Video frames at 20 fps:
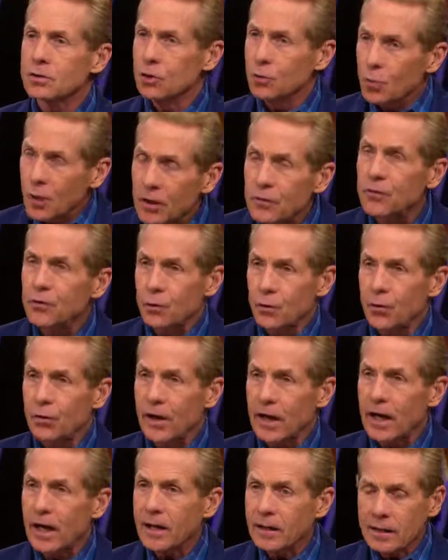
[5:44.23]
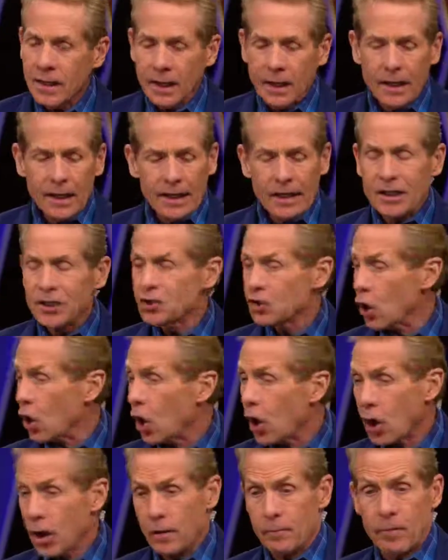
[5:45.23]
You went through that. It's
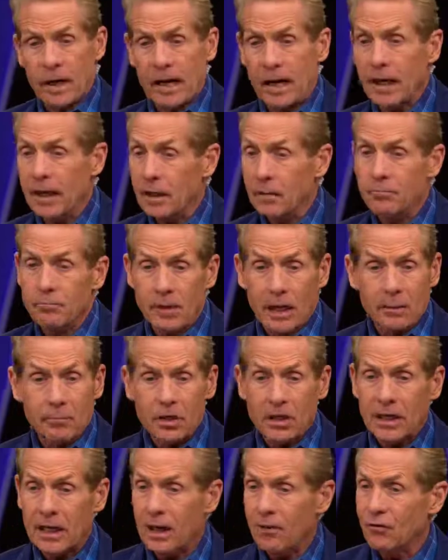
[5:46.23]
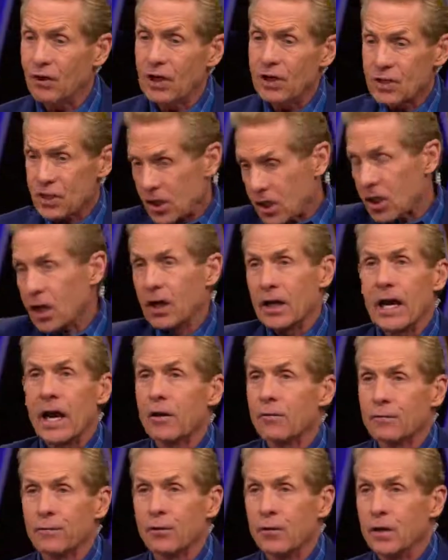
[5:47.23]
hard, man, and maybe Kevin isn't cut
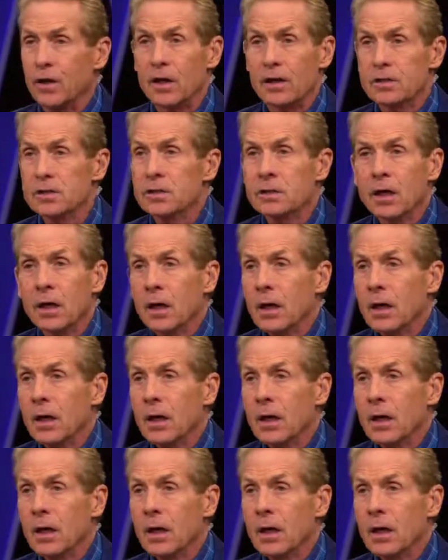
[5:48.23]
out for this.